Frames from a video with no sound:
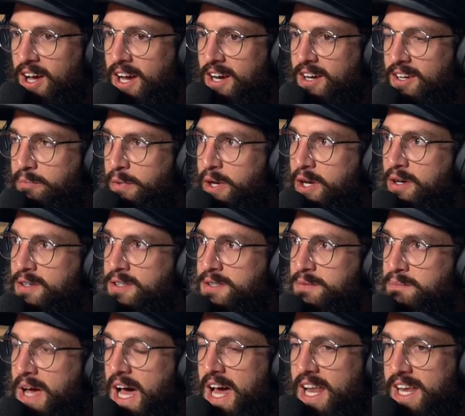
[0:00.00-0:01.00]
Like, because
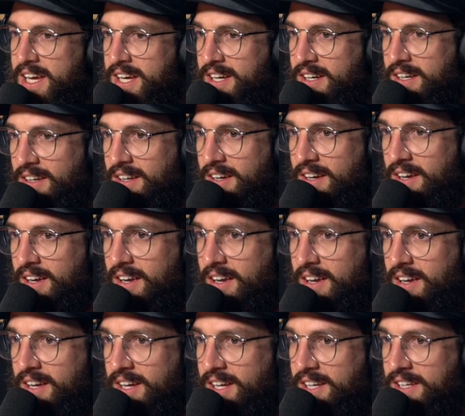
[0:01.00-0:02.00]
Maddie
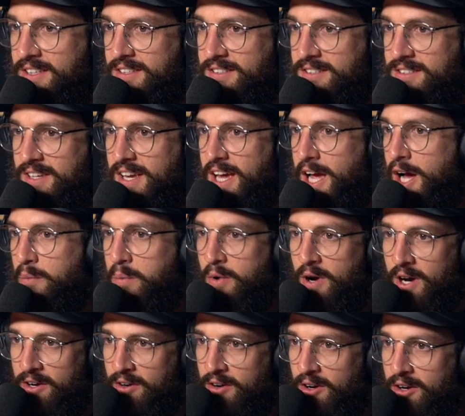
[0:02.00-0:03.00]
is
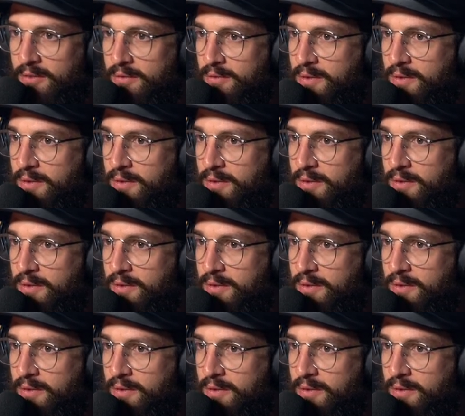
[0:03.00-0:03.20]
Alpine Group,